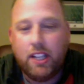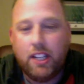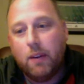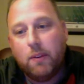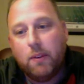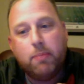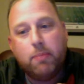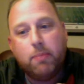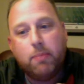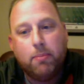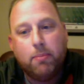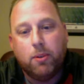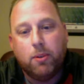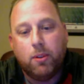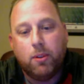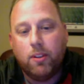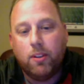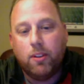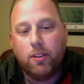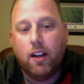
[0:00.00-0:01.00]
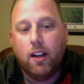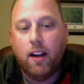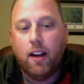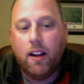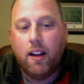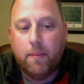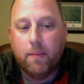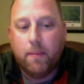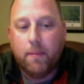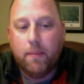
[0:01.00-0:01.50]
with people.
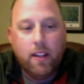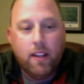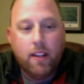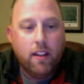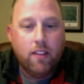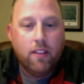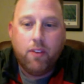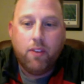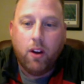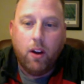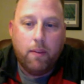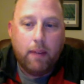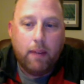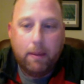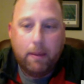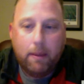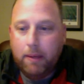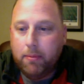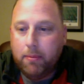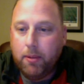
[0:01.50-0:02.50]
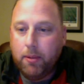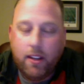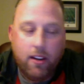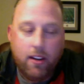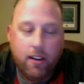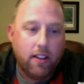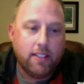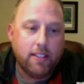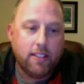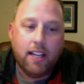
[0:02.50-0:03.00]
For all my people that
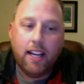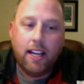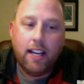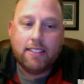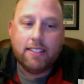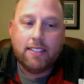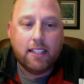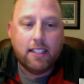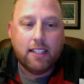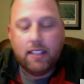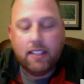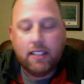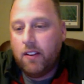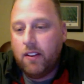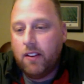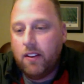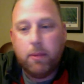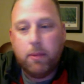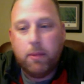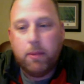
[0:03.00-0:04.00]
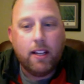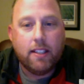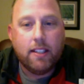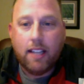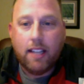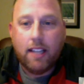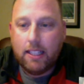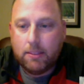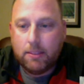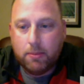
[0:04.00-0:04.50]
are on diets out there or that have been on
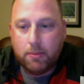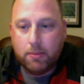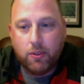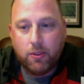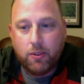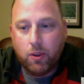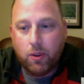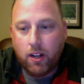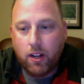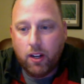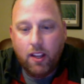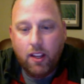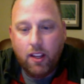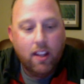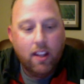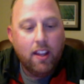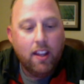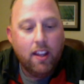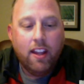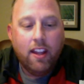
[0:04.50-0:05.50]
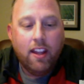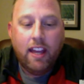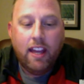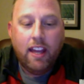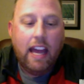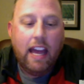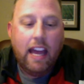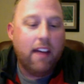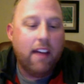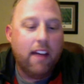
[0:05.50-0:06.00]
diets before,
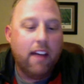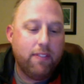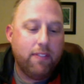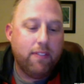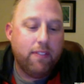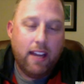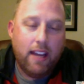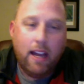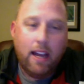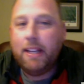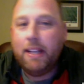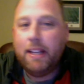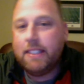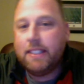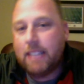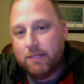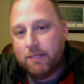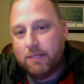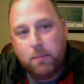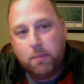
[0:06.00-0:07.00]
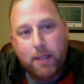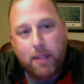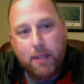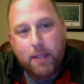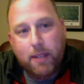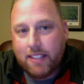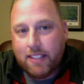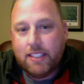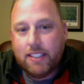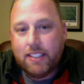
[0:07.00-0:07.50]
how many times have you been in
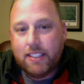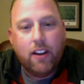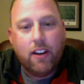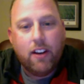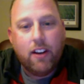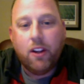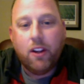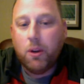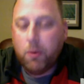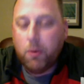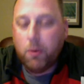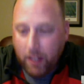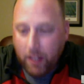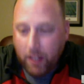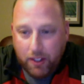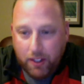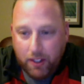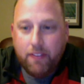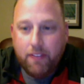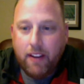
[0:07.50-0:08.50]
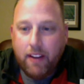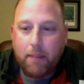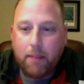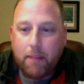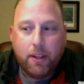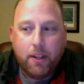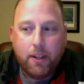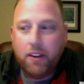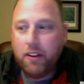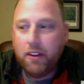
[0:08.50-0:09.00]
that scenario where your
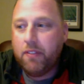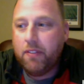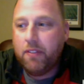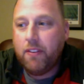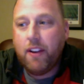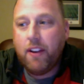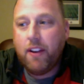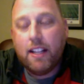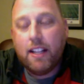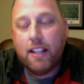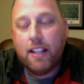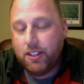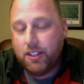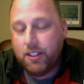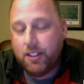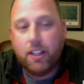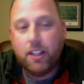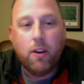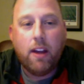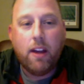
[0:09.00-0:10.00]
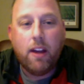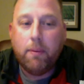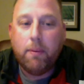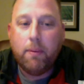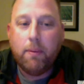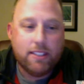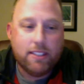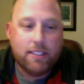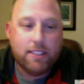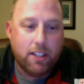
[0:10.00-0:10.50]
family or your friends are gonna go,
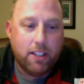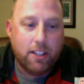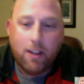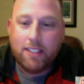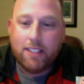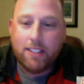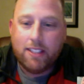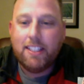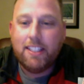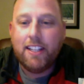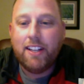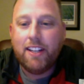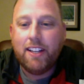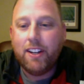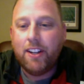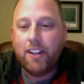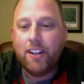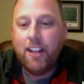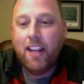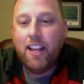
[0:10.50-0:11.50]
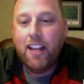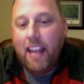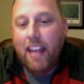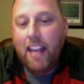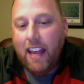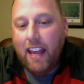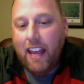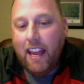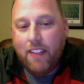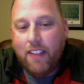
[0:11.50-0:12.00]
everybody's gonna go out to dinner,
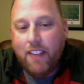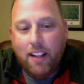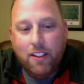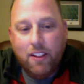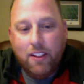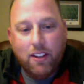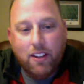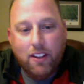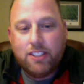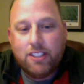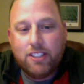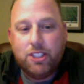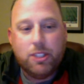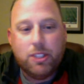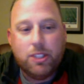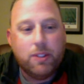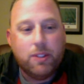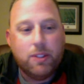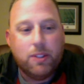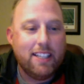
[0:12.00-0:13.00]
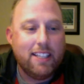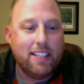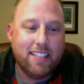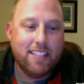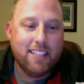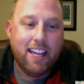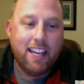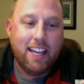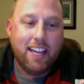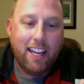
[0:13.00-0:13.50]
and they look at you and they
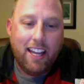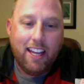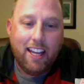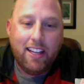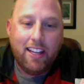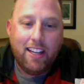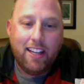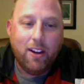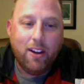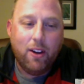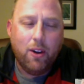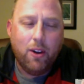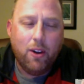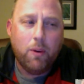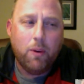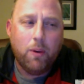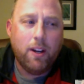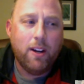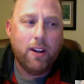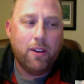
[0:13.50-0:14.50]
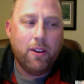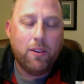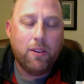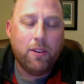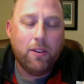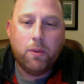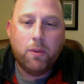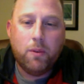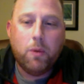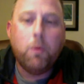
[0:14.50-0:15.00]
say, oh, well,
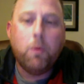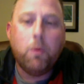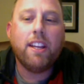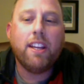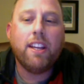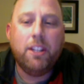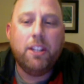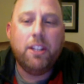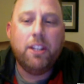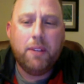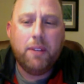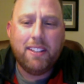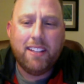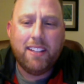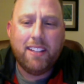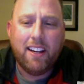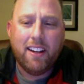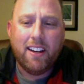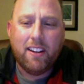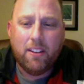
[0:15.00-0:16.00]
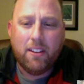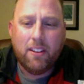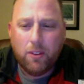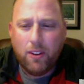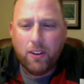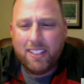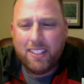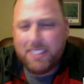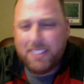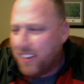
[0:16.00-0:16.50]
what can you eat there?
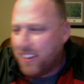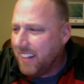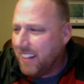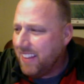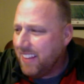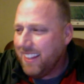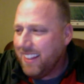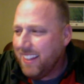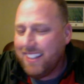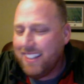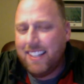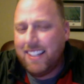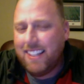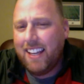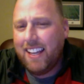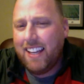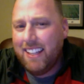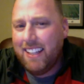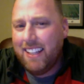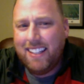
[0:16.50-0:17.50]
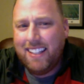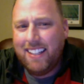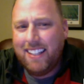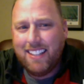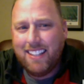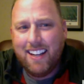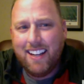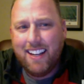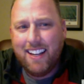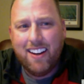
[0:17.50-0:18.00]
Or is there anything that Danny can eat
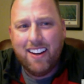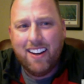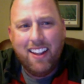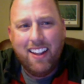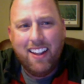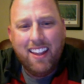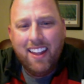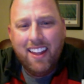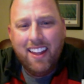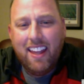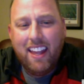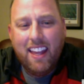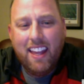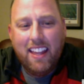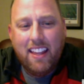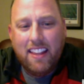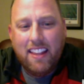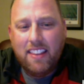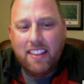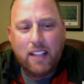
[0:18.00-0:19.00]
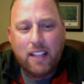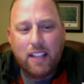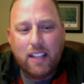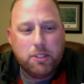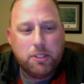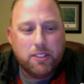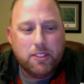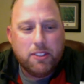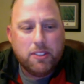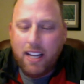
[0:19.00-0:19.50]
there? And that's
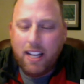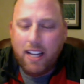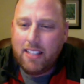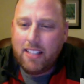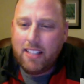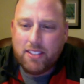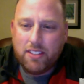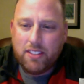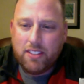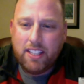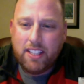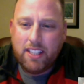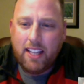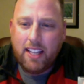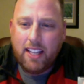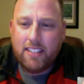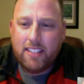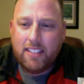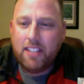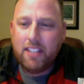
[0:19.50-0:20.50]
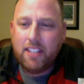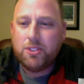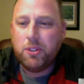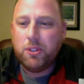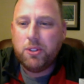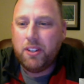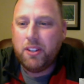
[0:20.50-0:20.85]
when your diet starts to take control of your